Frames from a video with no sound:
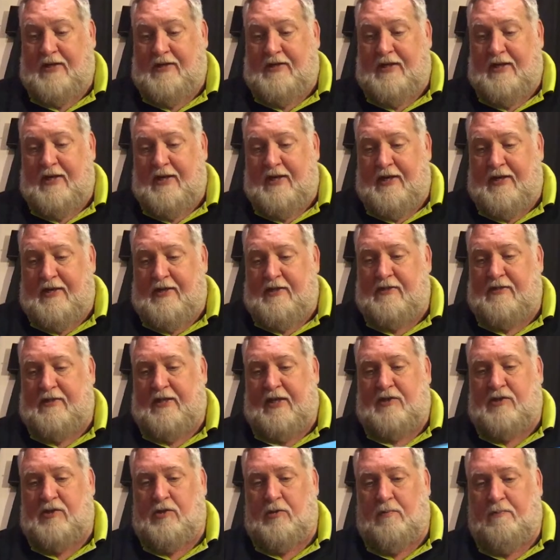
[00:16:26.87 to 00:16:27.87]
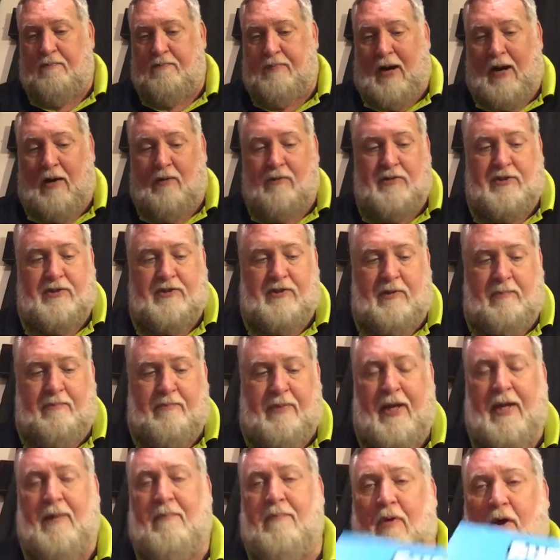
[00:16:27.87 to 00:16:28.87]
idea is that you bounce the
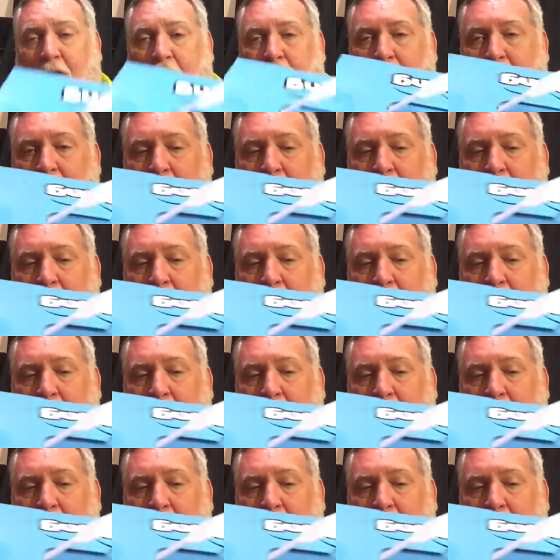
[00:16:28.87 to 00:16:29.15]
ping pong